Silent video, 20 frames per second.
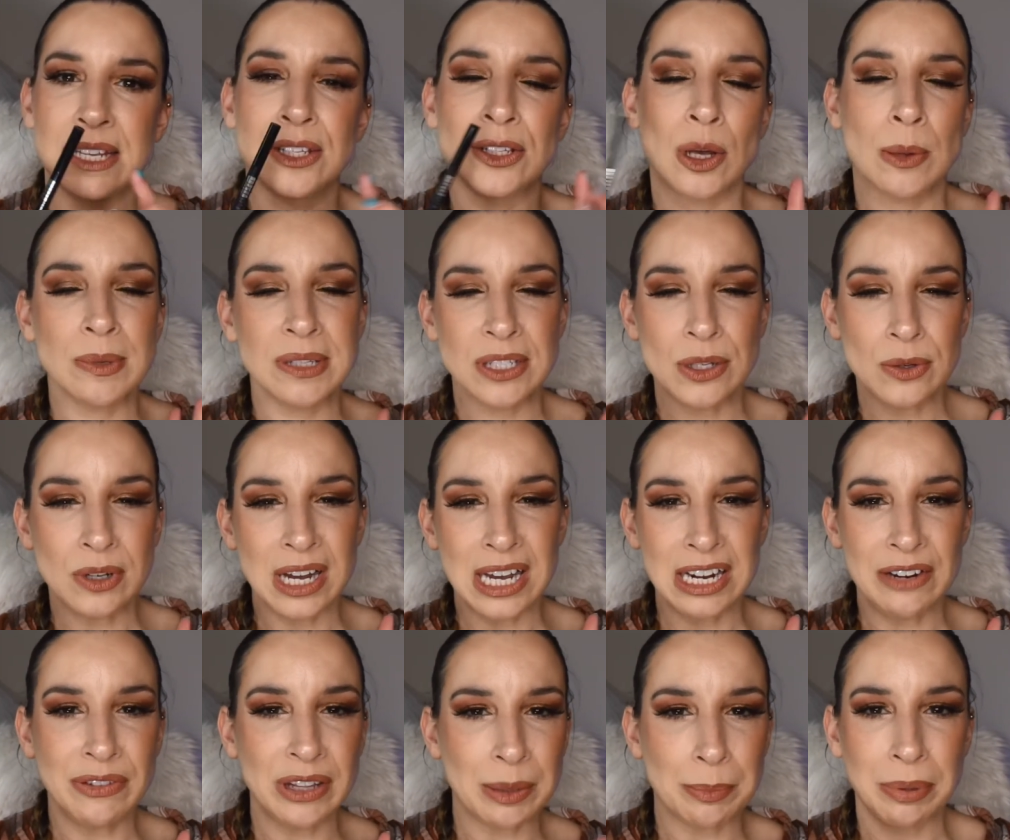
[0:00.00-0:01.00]
So I'm still kind of
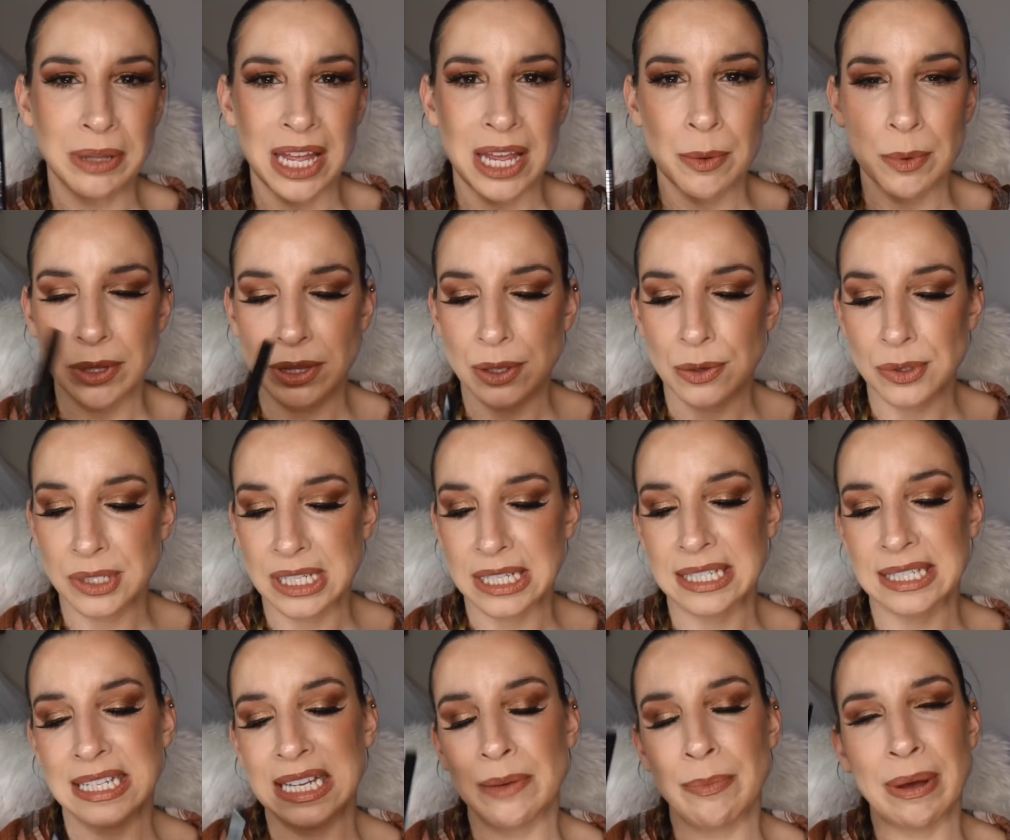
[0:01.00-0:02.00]
like playing with those to
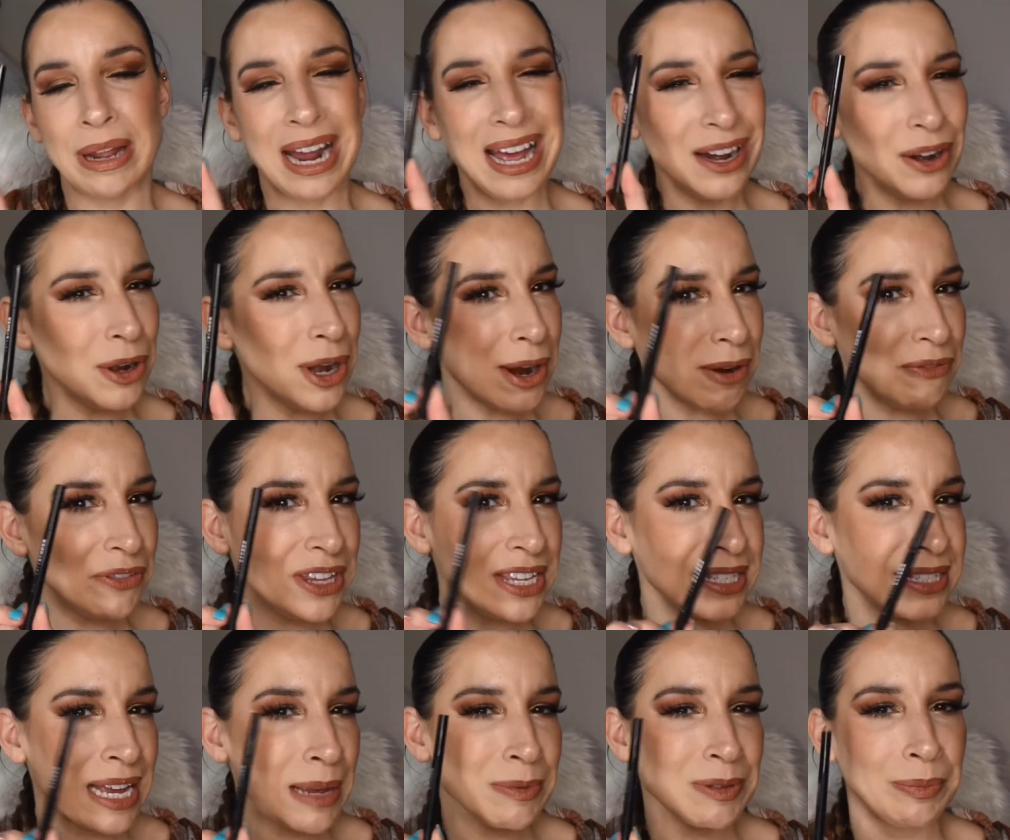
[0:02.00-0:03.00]
see, but I don't know if these
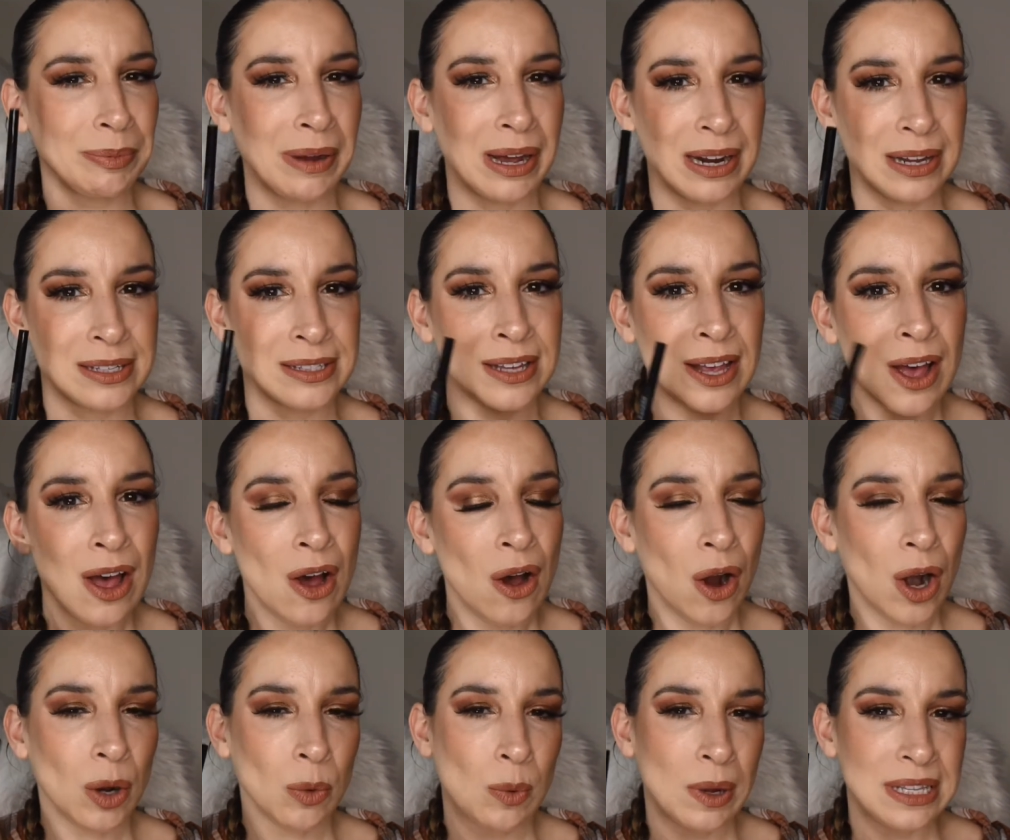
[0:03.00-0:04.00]
types of products
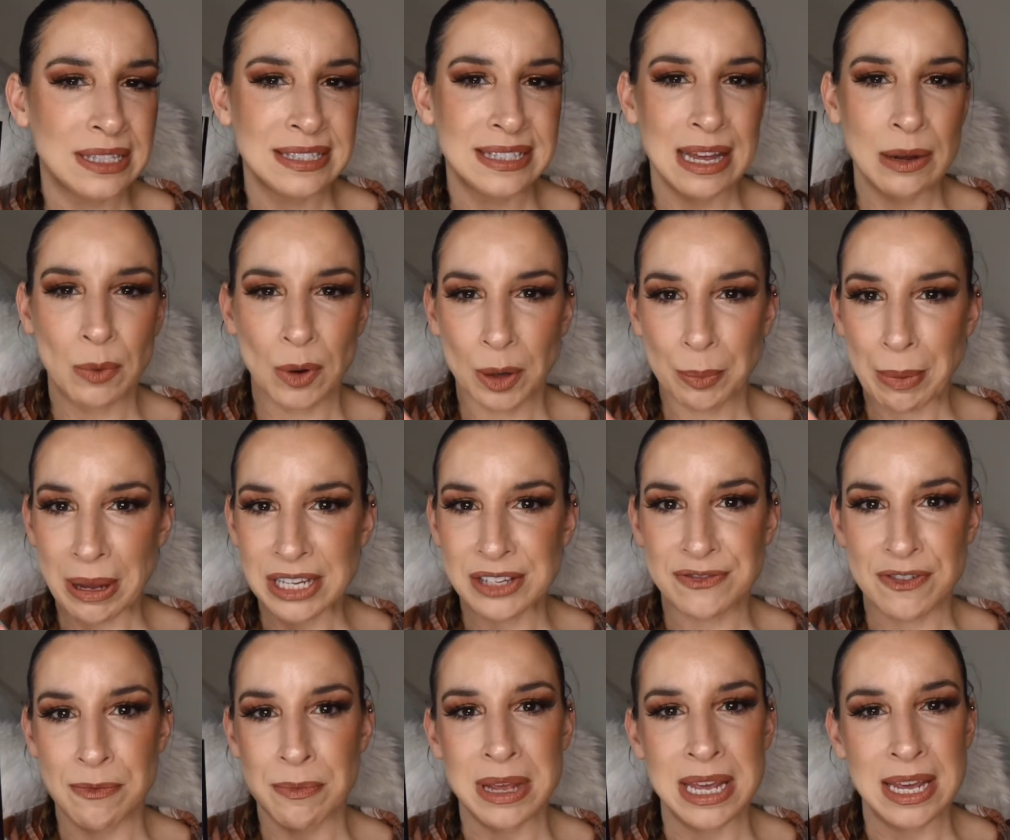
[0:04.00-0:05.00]
are ones that work best for
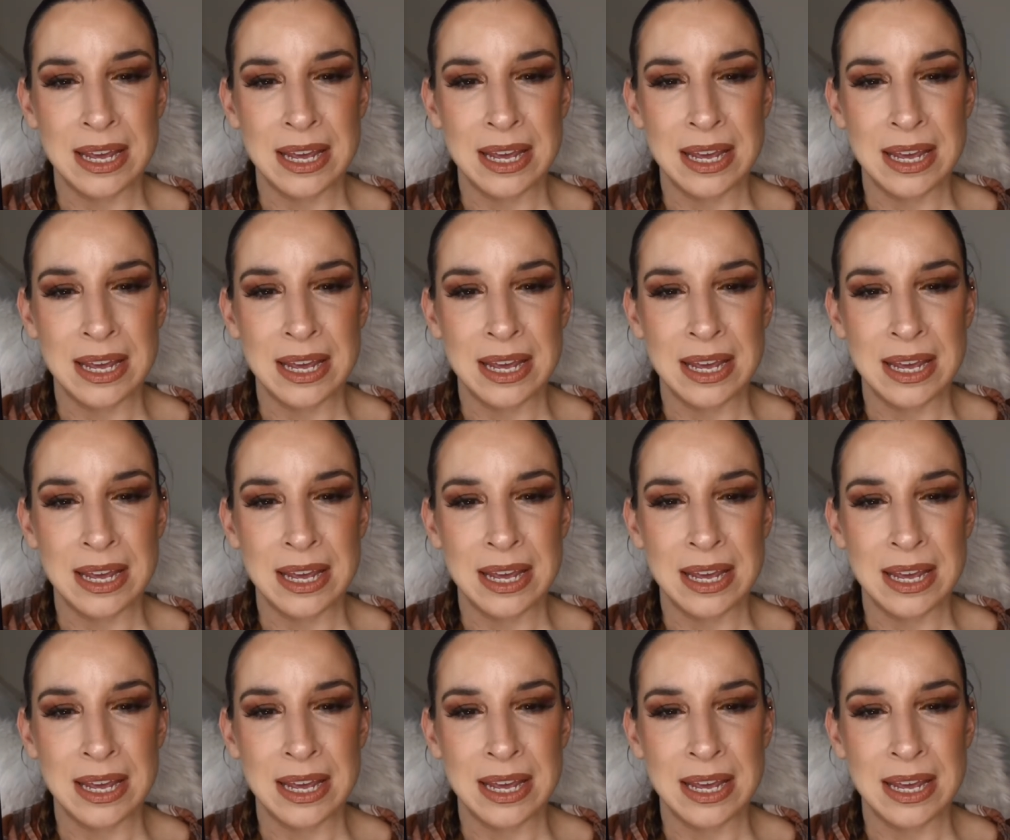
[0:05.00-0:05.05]
me.